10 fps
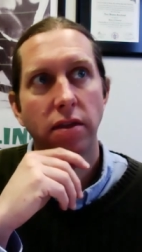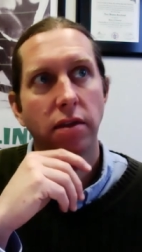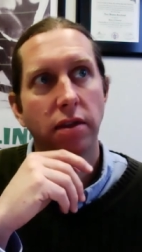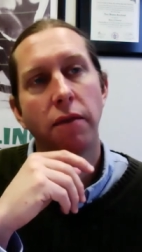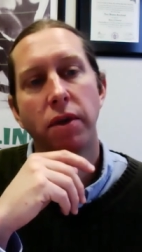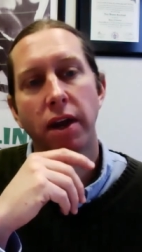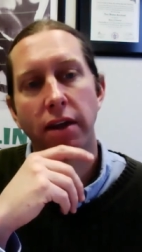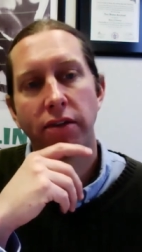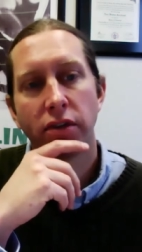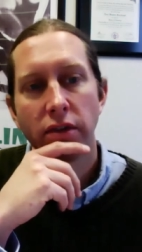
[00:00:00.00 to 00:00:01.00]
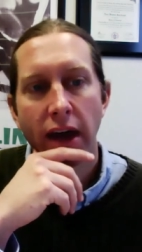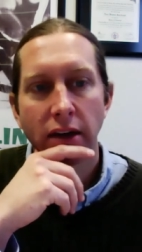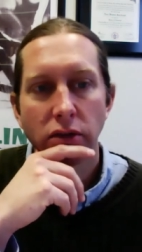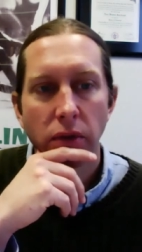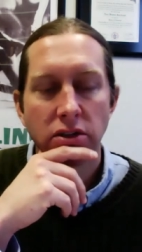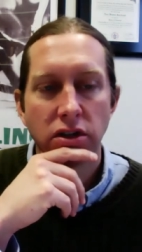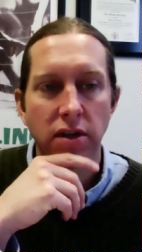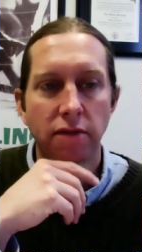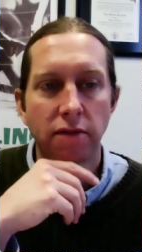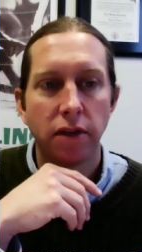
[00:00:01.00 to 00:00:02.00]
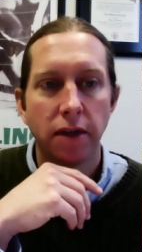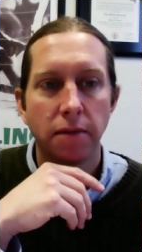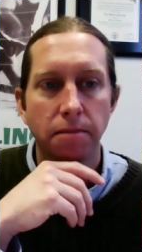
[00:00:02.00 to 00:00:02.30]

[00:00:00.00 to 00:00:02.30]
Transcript: they would answer that question differently.